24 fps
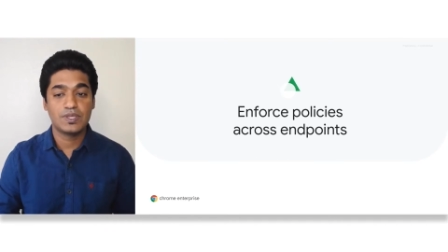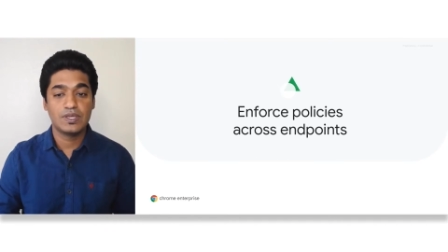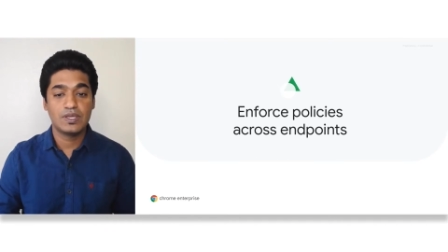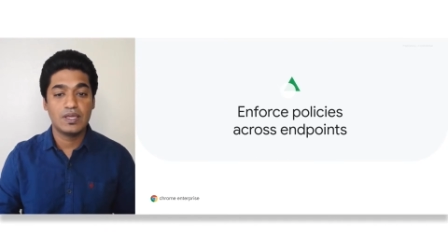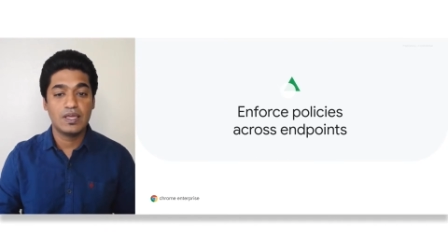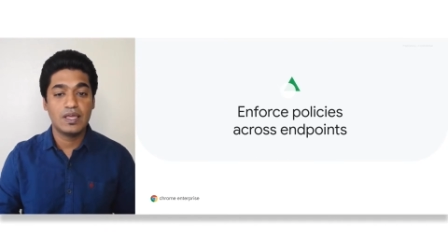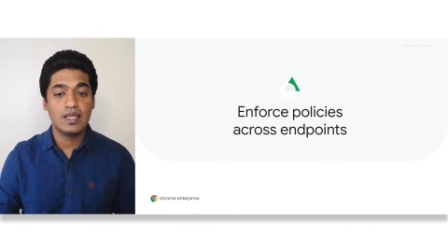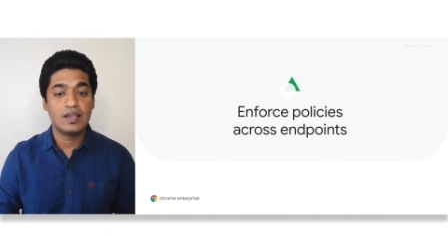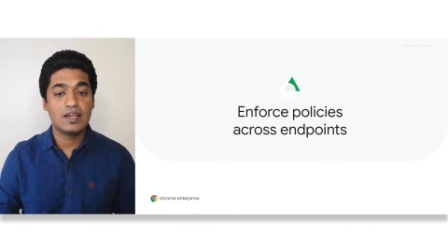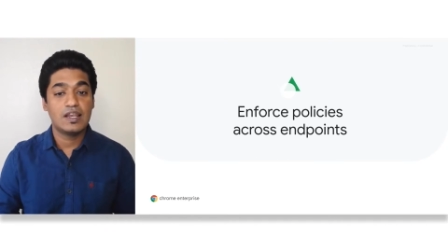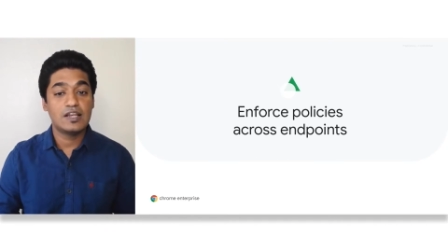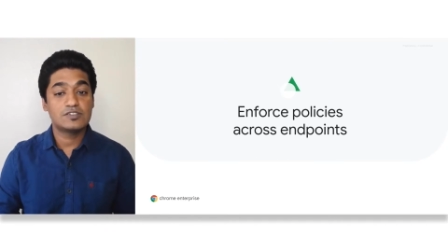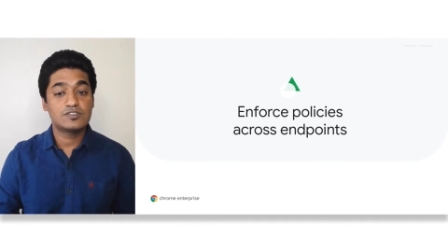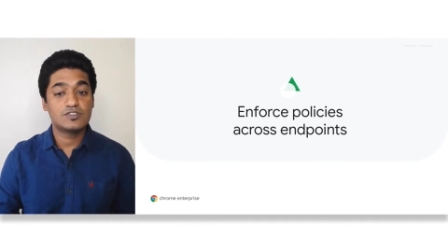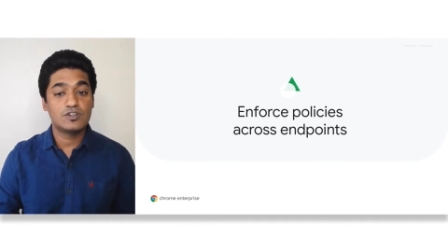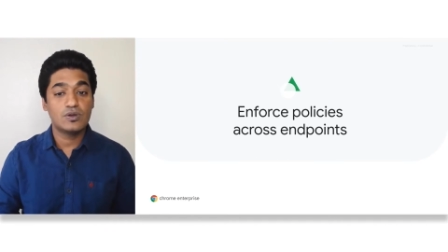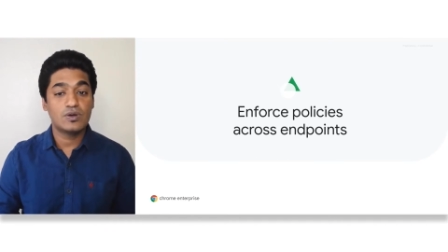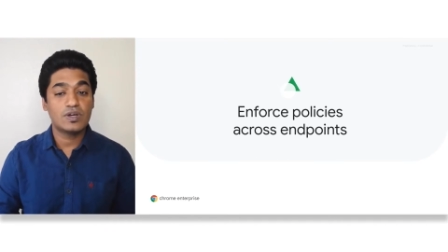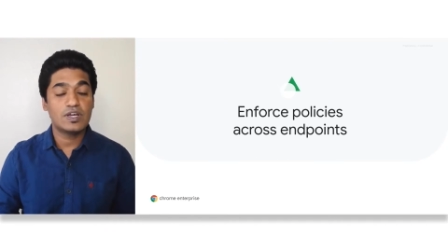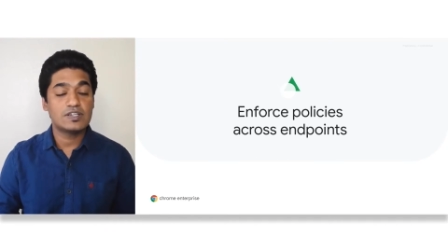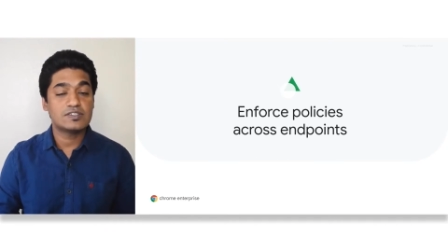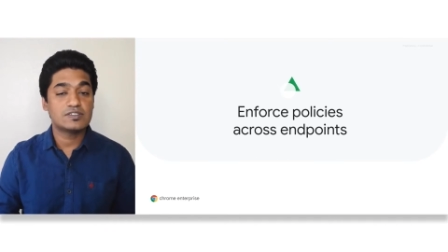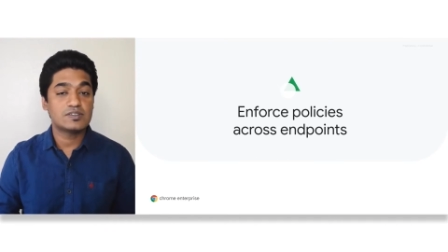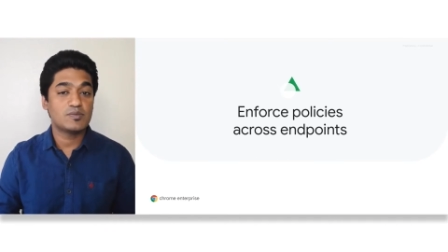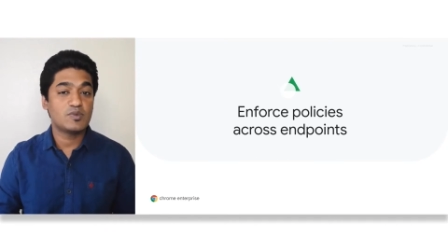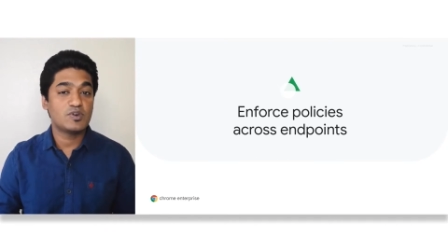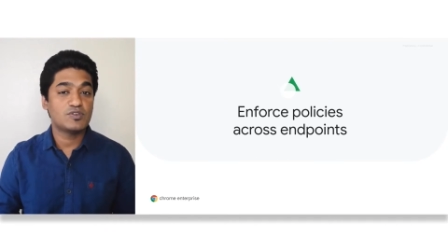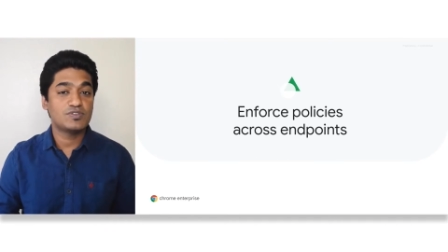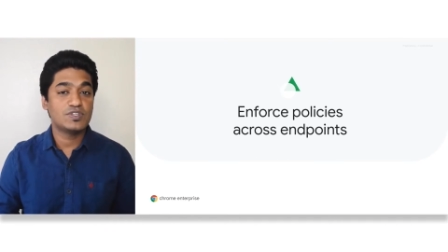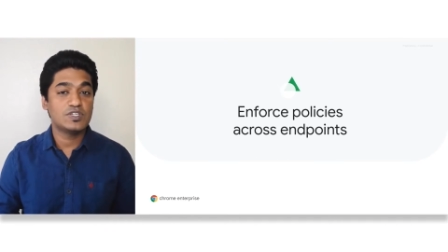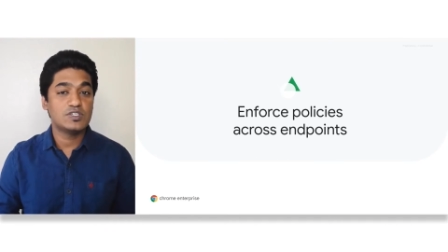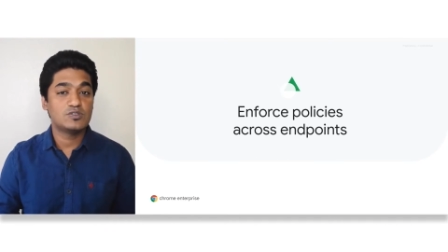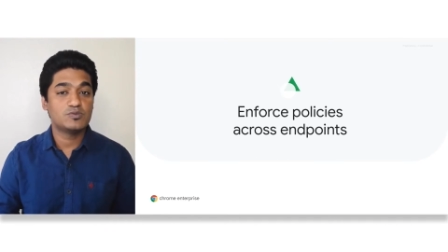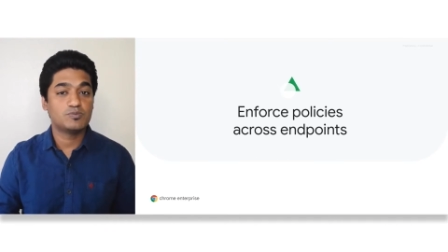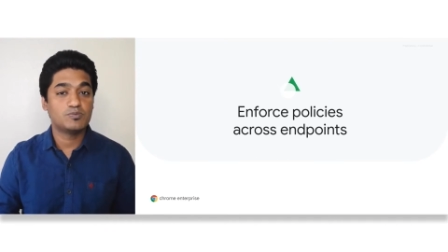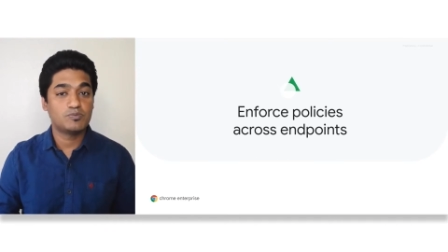Let's look at some of
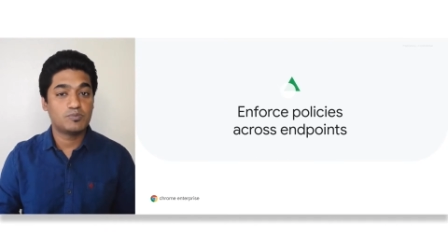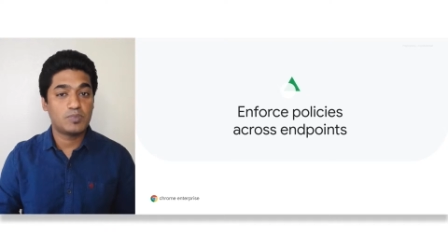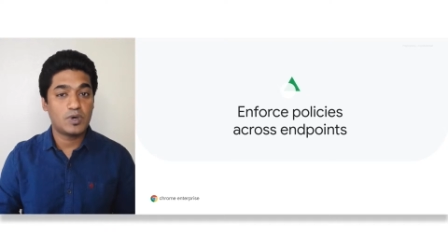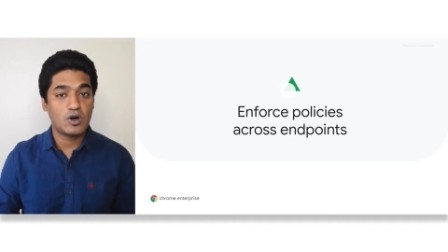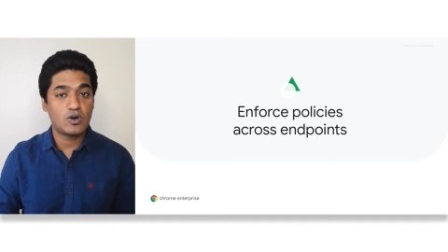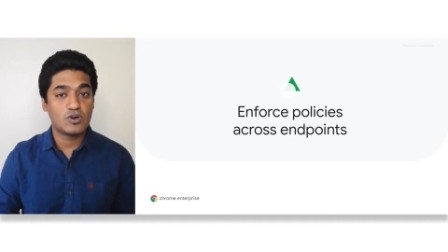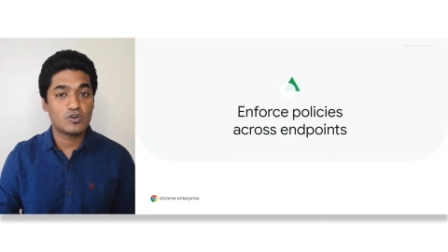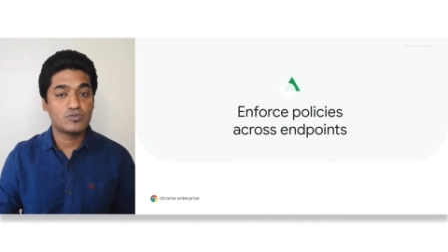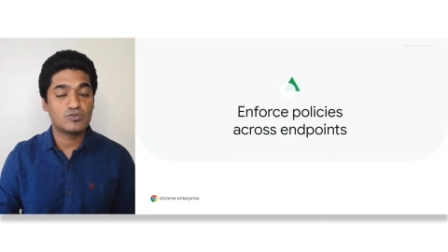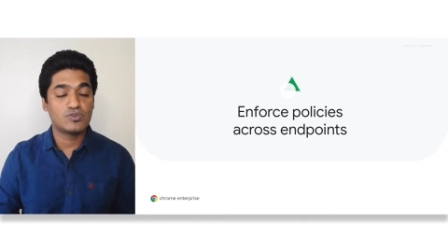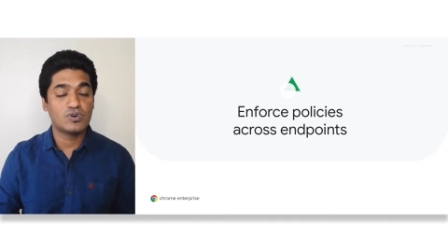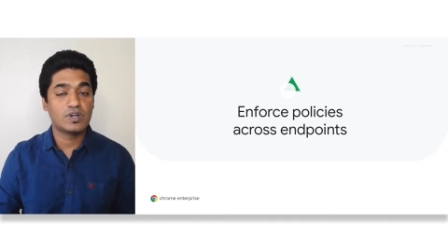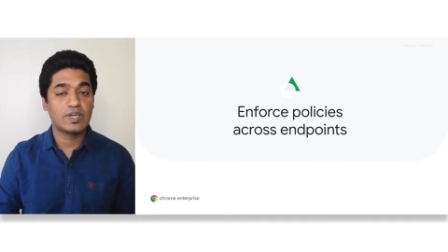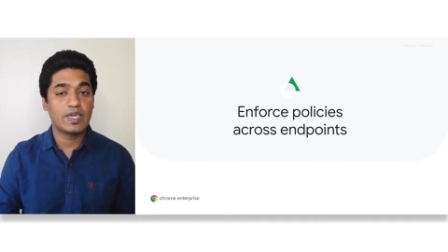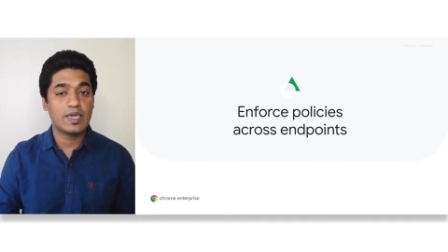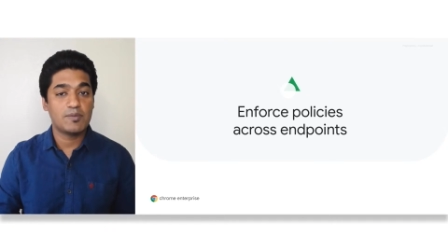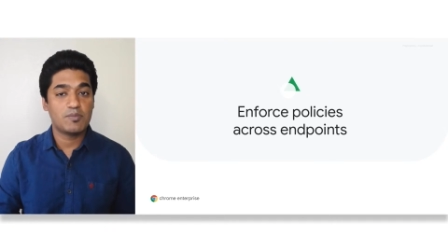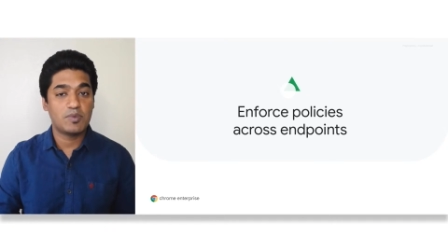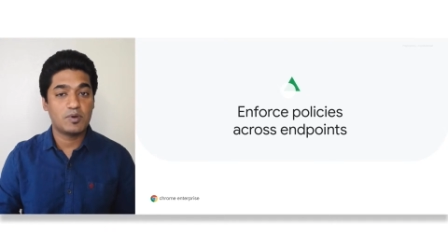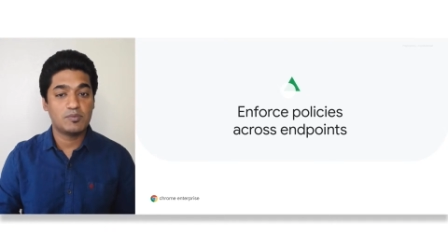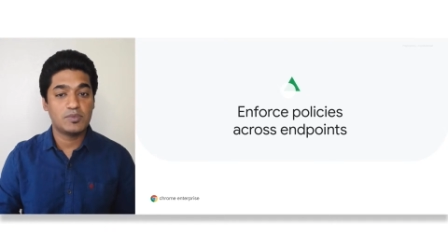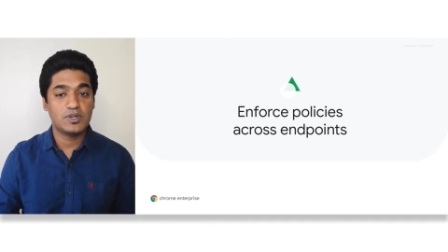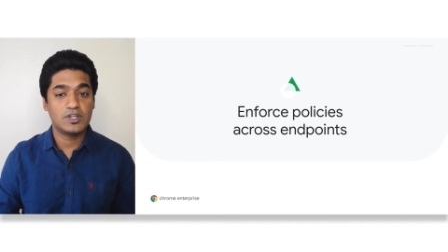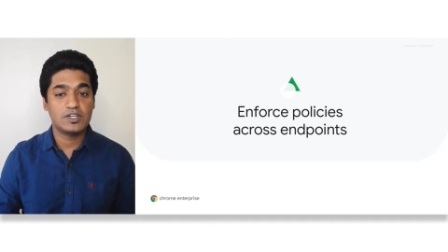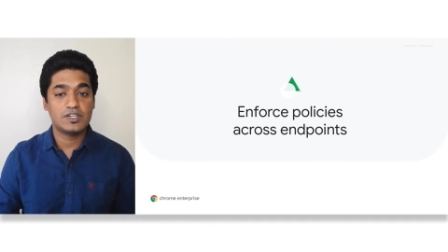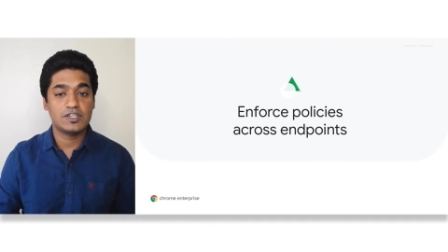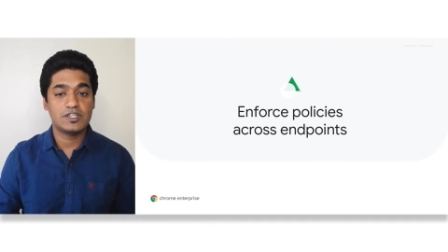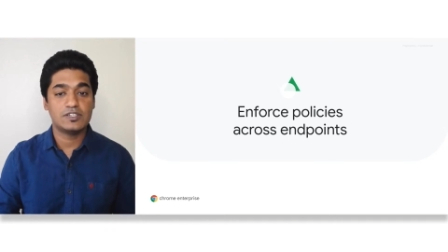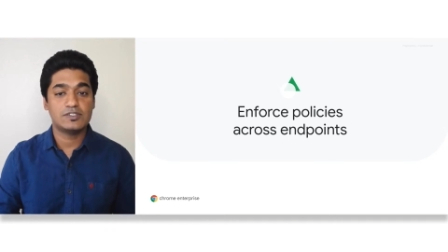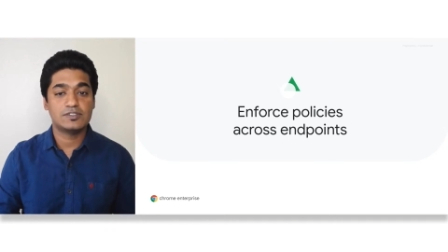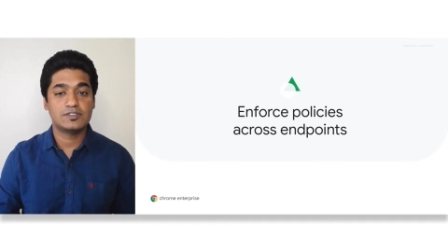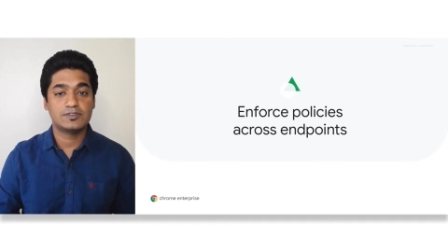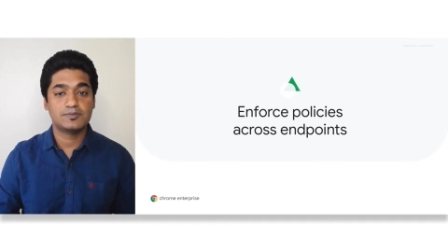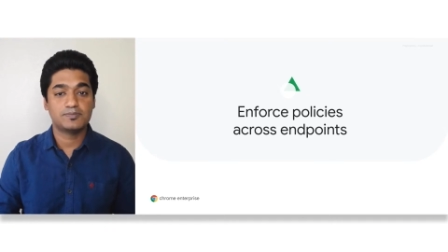these powerful capabilities.